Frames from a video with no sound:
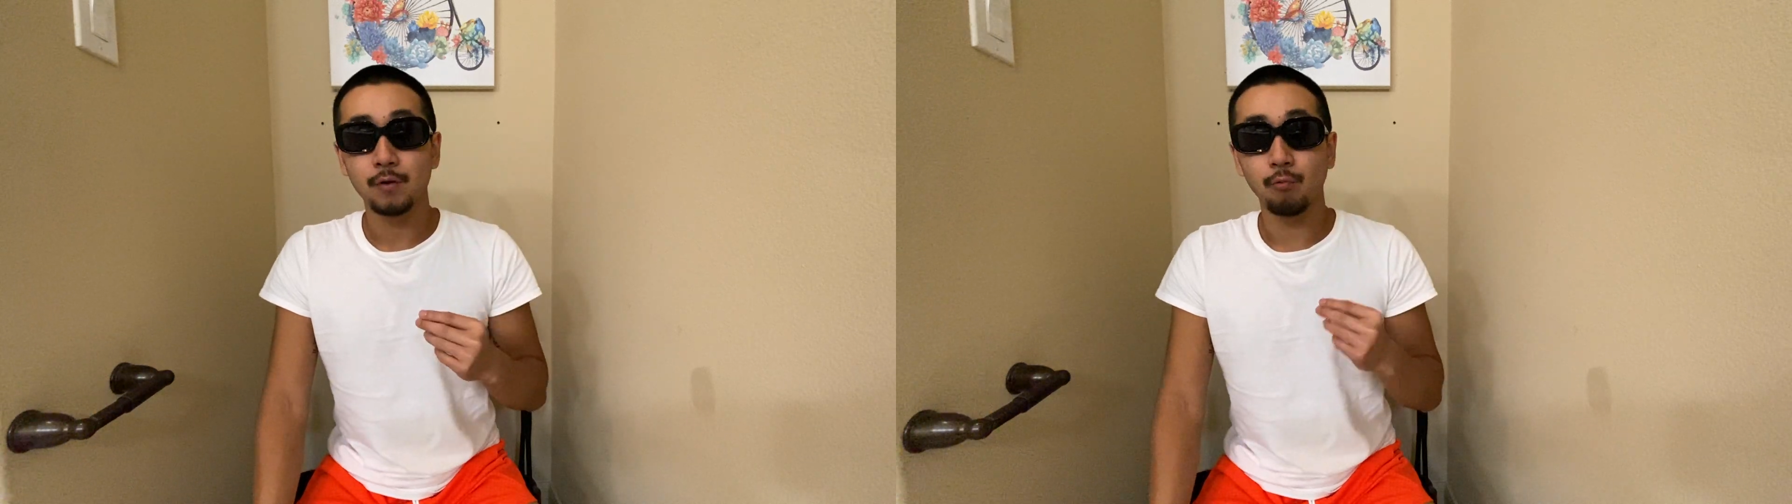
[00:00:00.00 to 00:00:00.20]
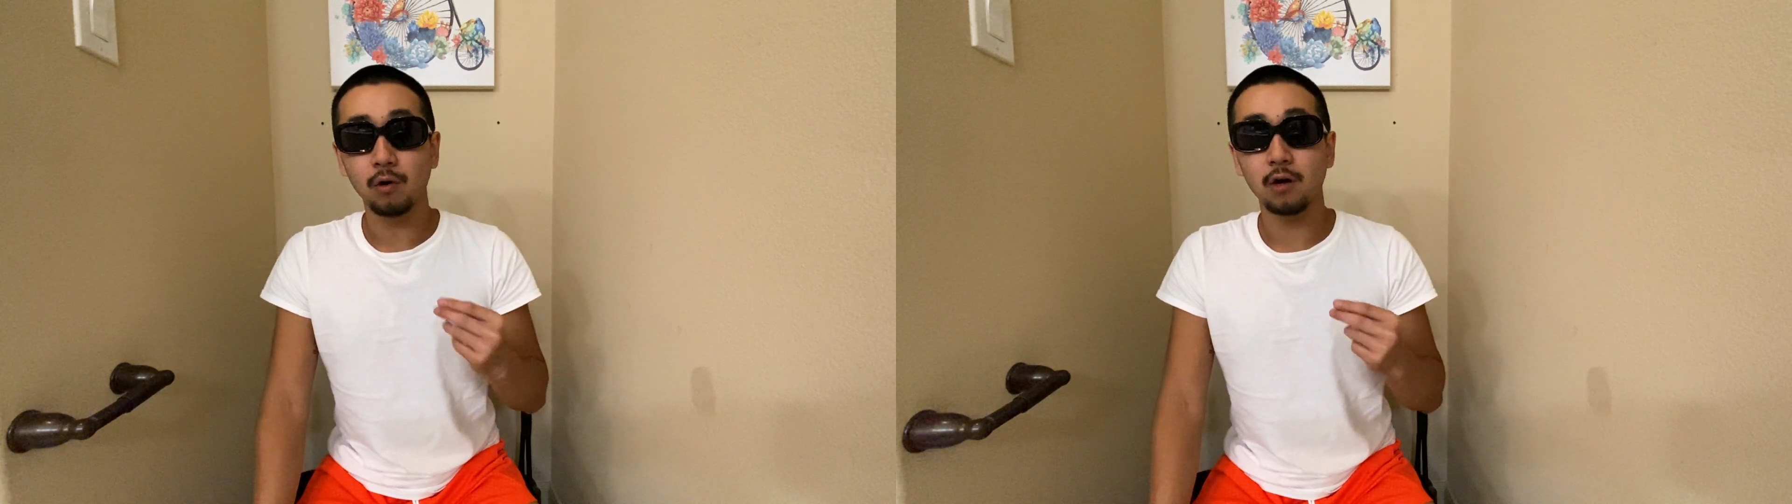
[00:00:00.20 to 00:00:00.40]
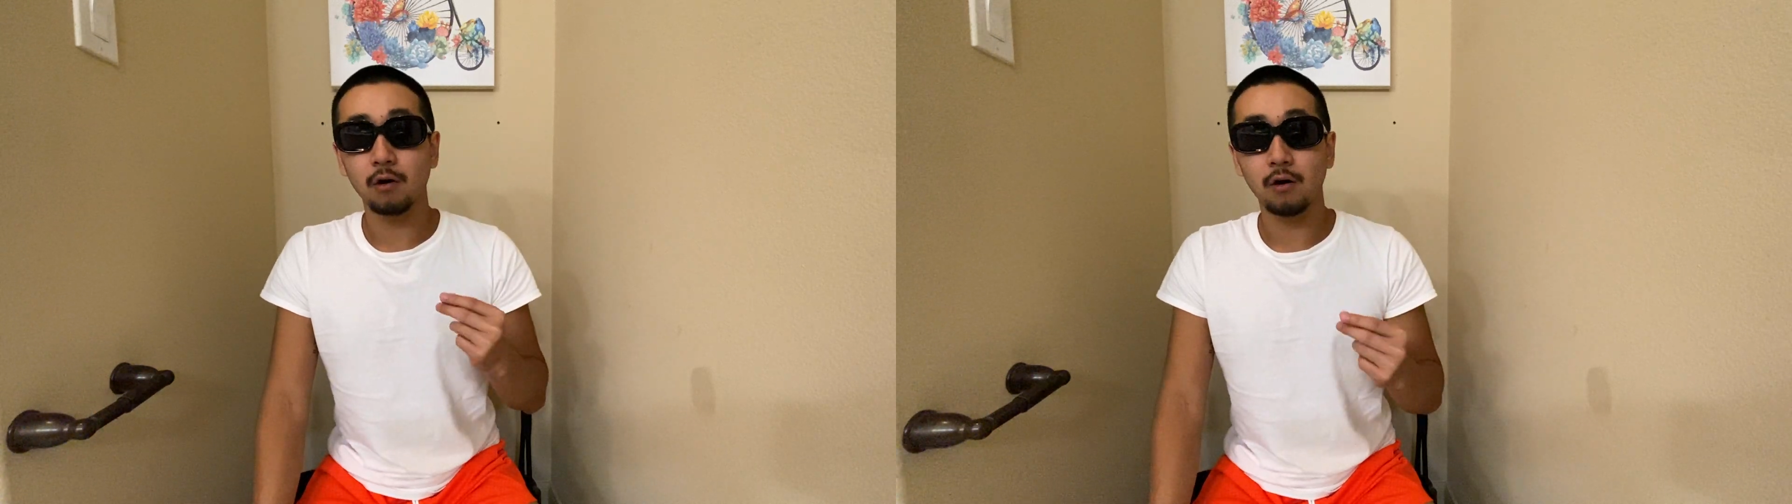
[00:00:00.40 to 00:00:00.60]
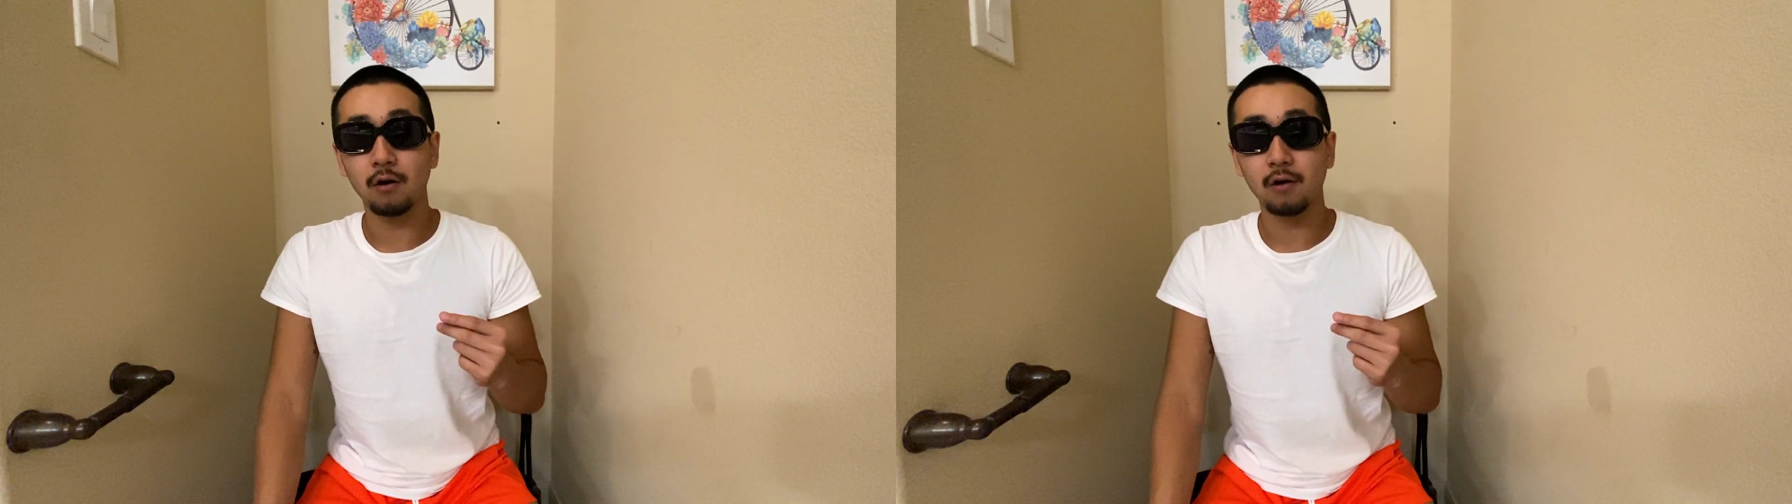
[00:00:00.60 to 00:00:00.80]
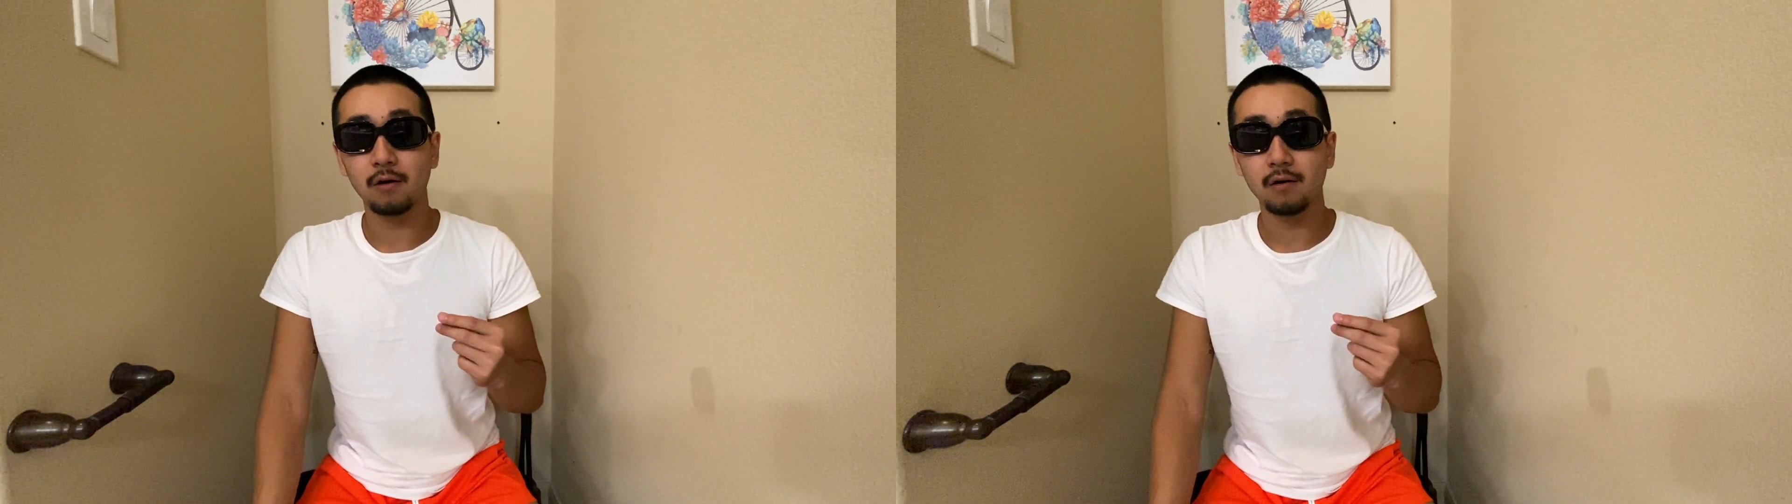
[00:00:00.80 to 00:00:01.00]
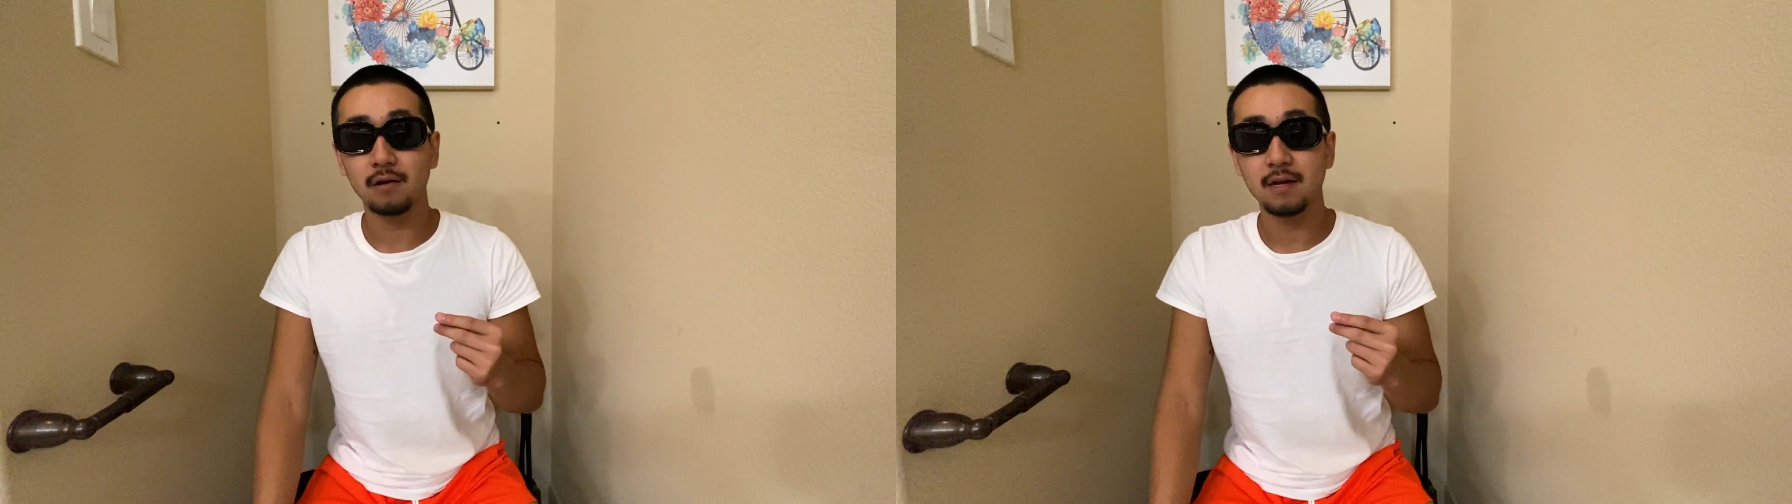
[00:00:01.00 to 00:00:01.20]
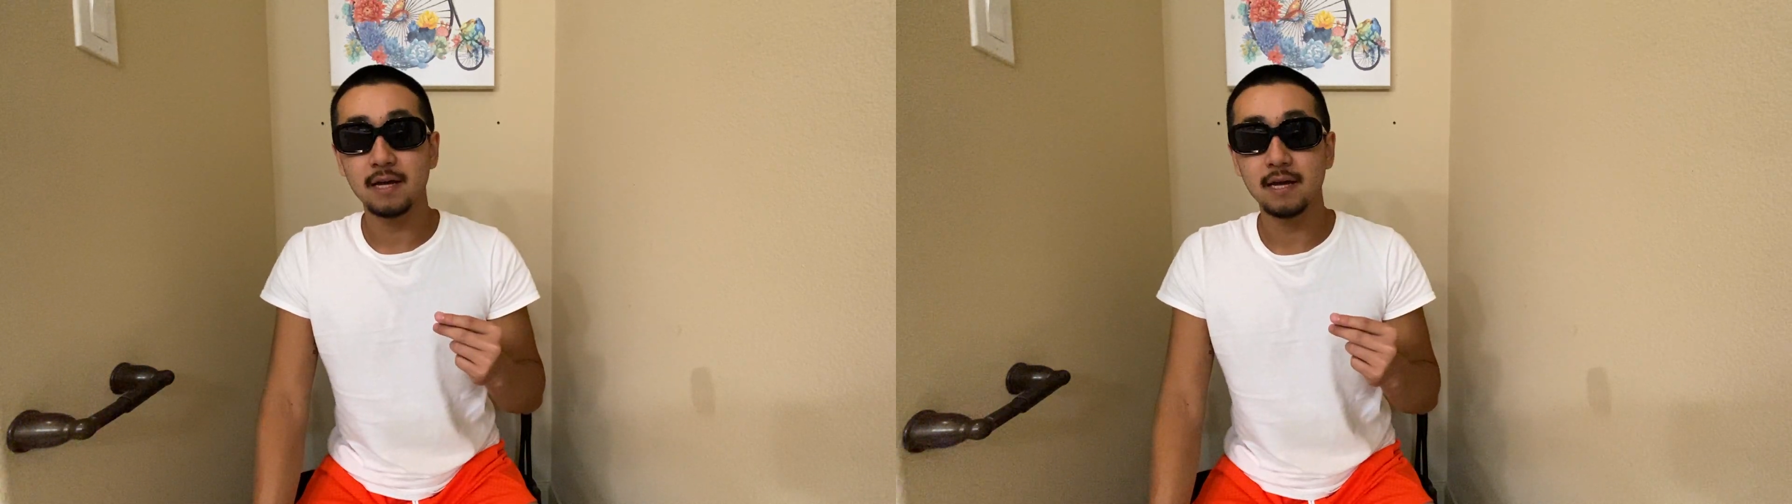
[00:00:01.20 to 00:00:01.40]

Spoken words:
work hard